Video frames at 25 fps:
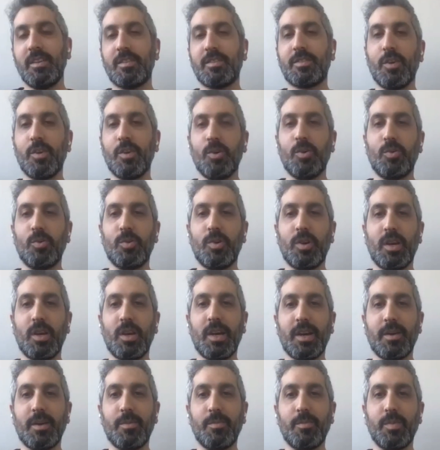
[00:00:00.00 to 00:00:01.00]
So
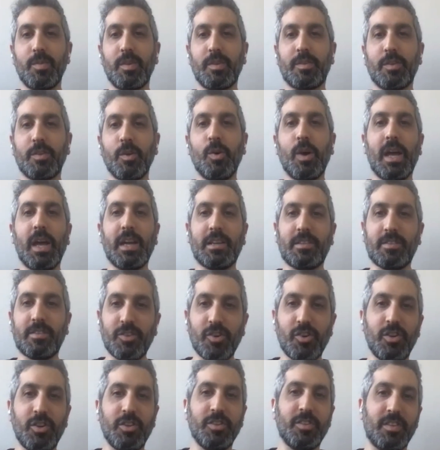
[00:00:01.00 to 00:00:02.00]

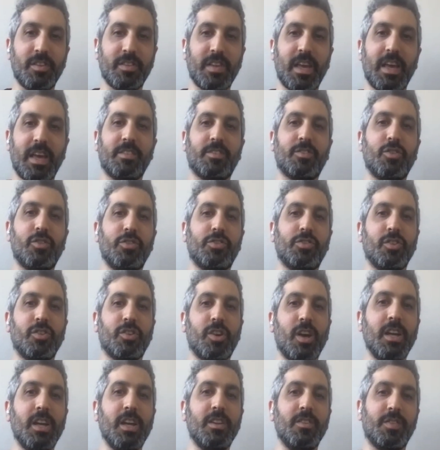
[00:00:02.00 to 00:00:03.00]
external disasters are
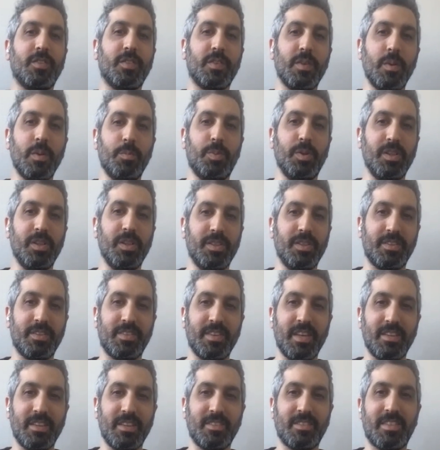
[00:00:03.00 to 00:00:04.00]
kind of simple in the
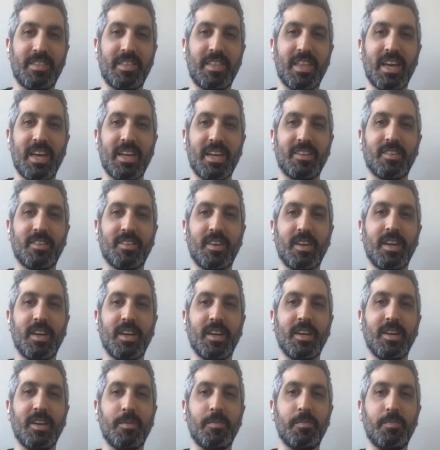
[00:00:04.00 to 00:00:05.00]
sense that
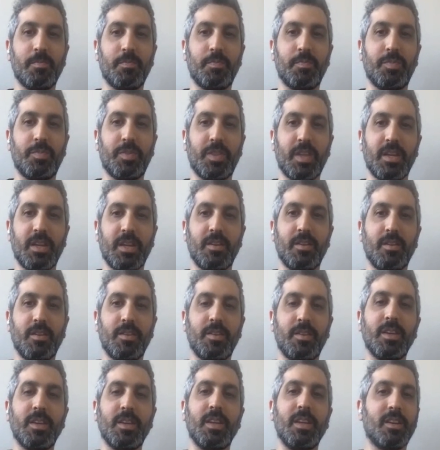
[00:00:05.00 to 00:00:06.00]
that
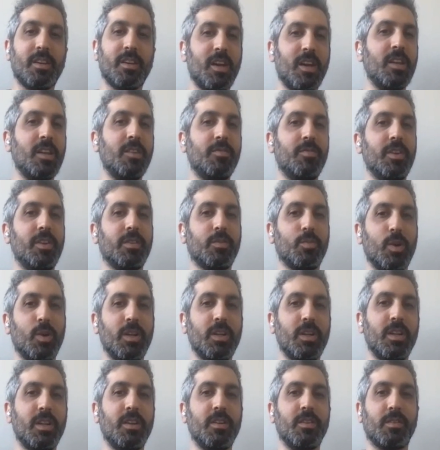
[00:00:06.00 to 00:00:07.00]
it kind of is what
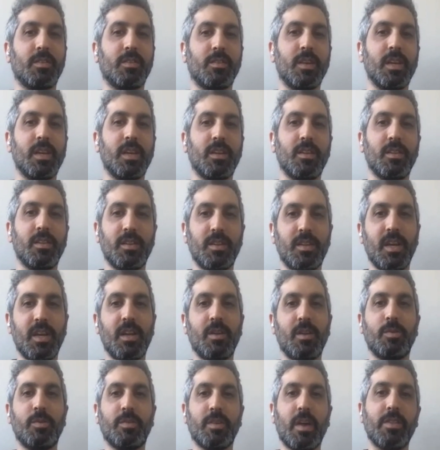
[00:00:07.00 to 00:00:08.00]
it is. Like the
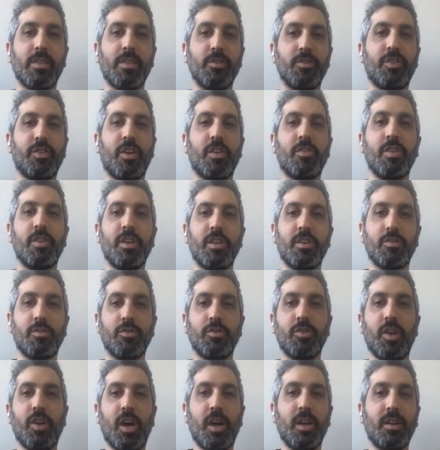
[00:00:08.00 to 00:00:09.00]
data was either generated
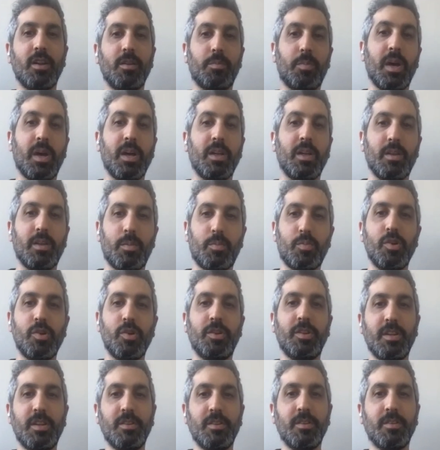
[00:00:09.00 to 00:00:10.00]
or not, it piled up or
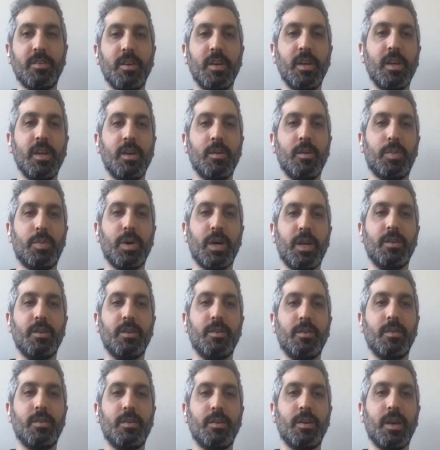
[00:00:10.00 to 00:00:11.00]
it didn't. But
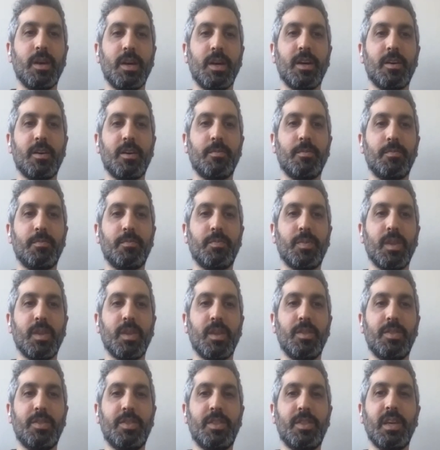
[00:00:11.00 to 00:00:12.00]

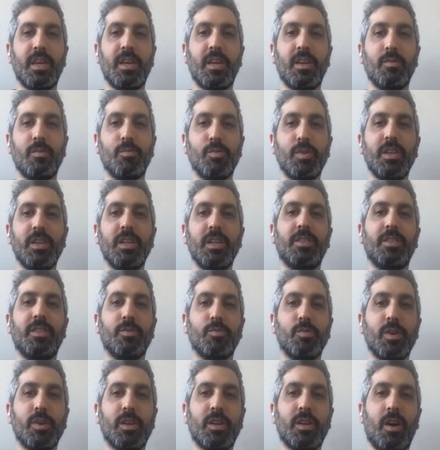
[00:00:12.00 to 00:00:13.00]
the
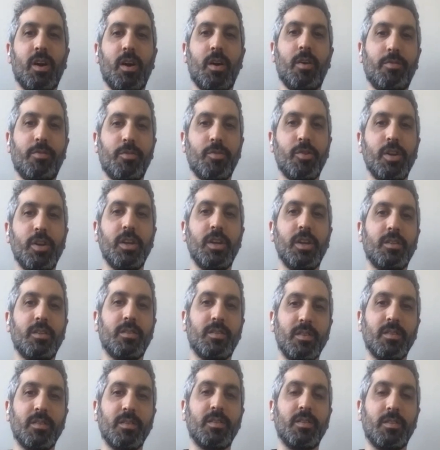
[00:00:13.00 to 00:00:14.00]
recovery,
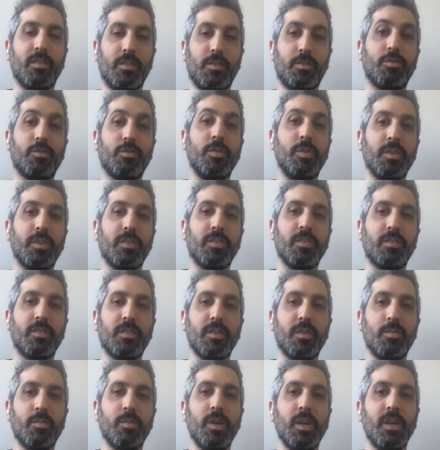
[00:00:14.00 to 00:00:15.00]
since it's a streaming
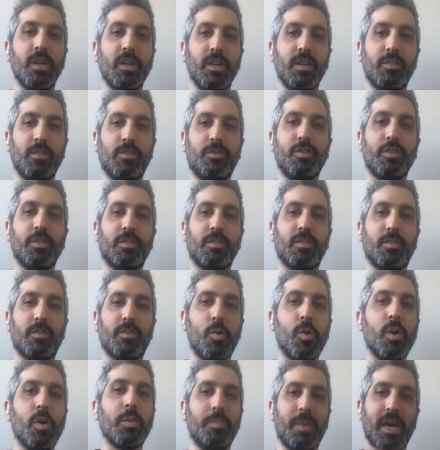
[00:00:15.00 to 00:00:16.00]
system, is just
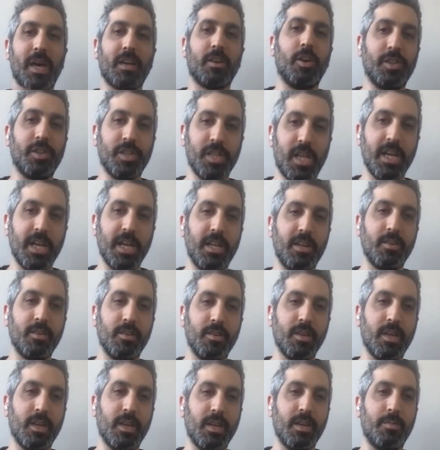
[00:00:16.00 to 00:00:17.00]
going back online.
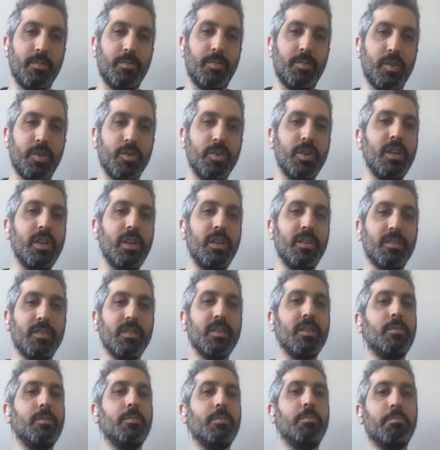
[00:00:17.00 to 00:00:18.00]
There
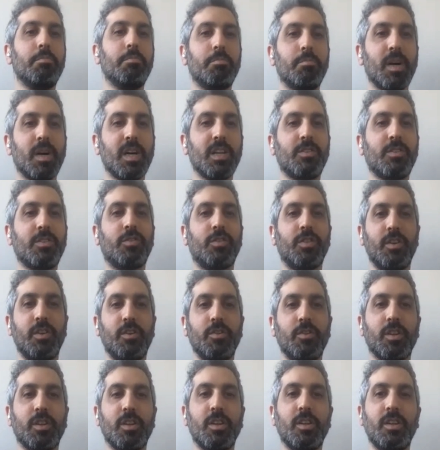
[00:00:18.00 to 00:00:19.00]
isn't much that
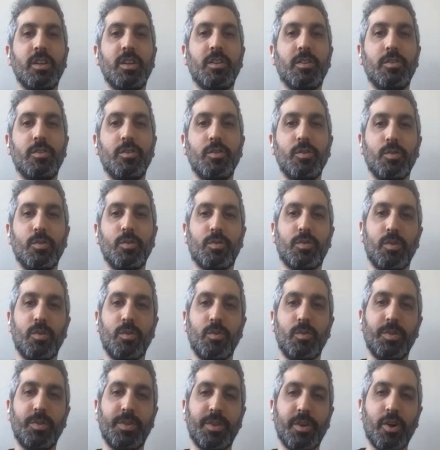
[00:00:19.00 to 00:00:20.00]
you're going to need to do.
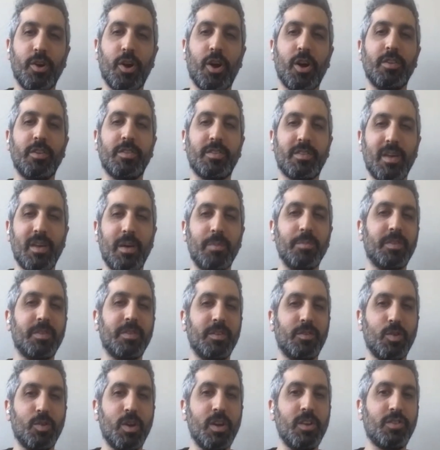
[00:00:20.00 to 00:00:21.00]
So there are some
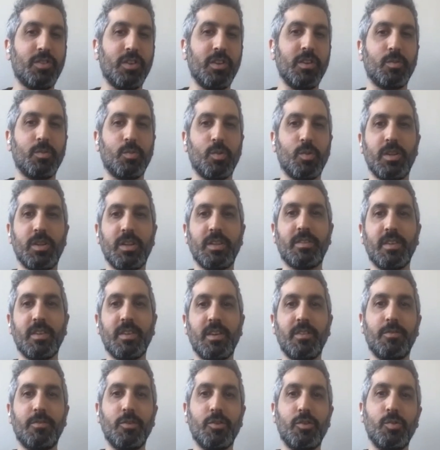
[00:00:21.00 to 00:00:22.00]
situations where, let's
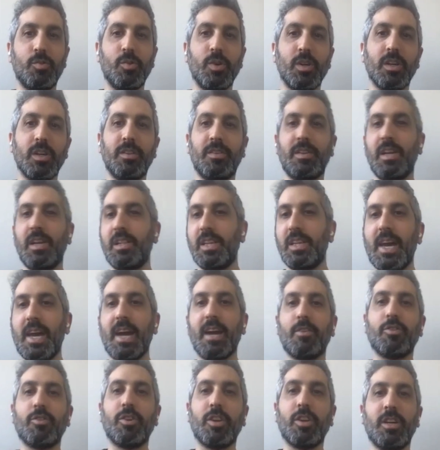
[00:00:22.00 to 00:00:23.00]
say, if you're doing a daily
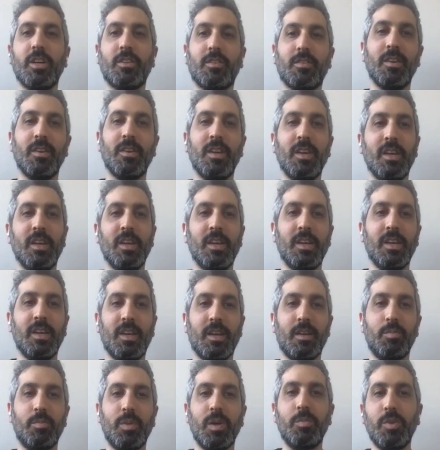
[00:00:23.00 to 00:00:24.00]
aggregate,
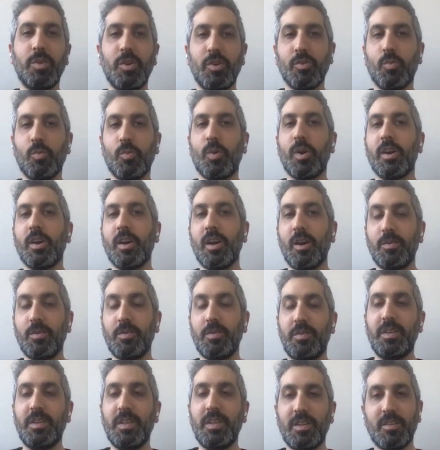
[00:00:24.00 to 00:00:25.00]
and maybe your
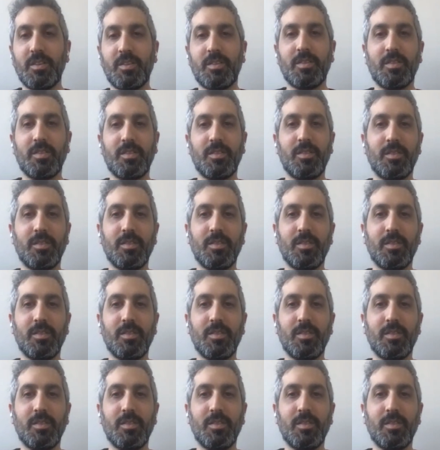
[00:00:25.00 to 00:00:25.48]
warehouse didn't